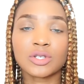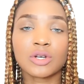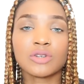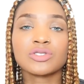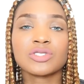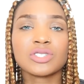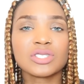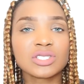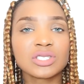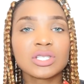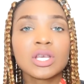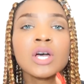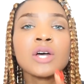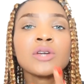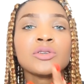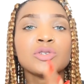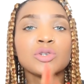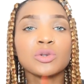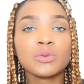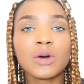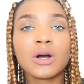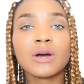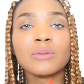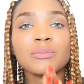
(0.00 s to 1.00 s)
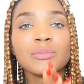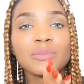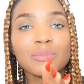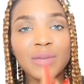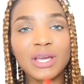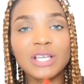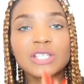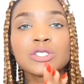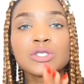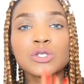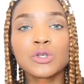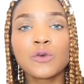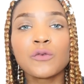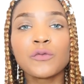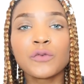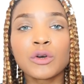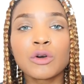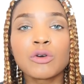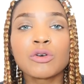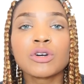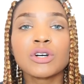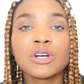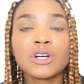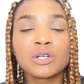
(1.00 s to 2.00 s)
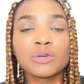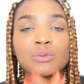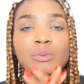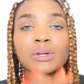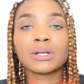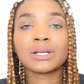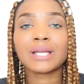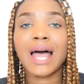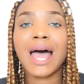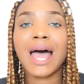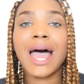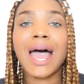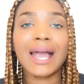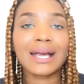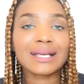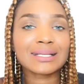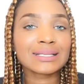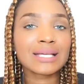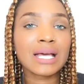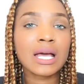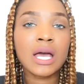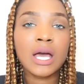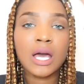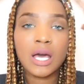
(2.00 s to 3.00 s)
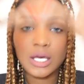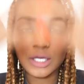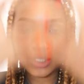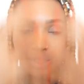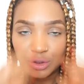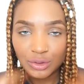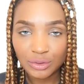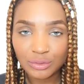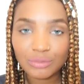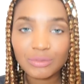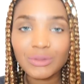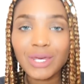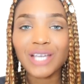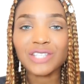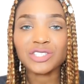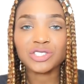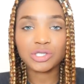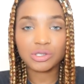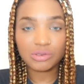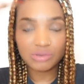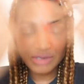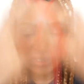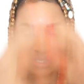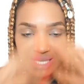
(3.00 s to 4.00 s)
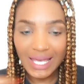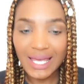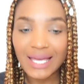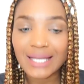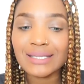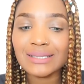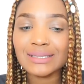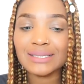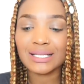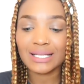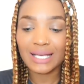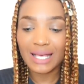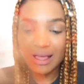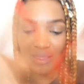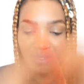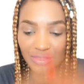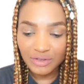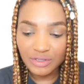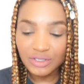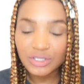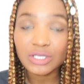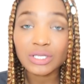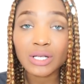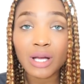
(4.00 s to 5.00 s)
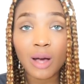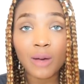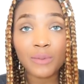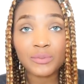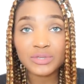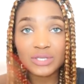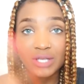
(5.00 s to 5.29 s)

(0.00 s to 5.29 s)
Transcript: So just do what makes you feel good, relax, get your zen together, you know what I'm